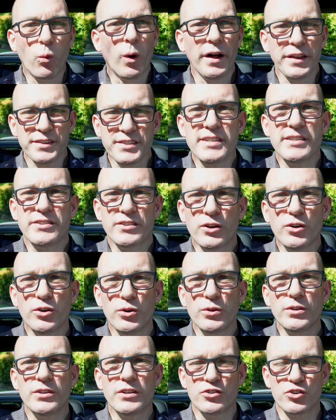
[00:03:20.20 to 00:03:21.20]
whilst this
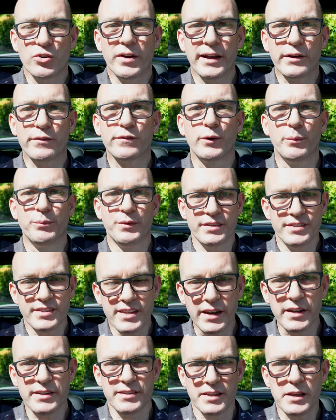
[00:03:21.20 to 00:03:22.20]
could detract from the
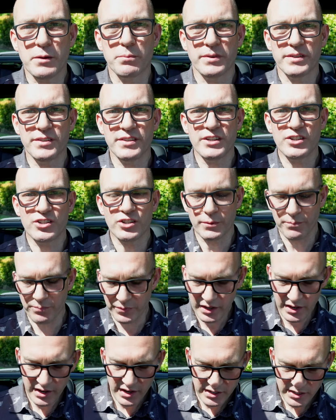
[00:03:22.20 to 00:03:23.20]
center seat position,
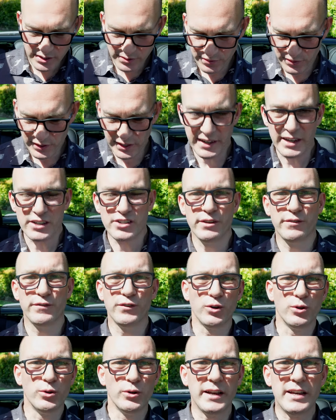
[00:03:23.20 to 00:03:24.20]
your feet actually
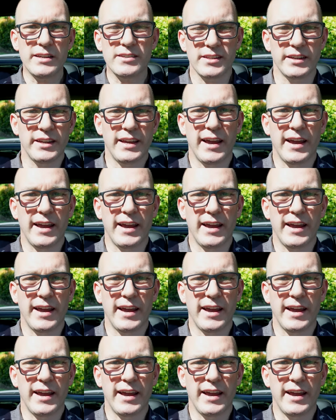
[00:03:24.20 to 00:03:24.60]
fall easily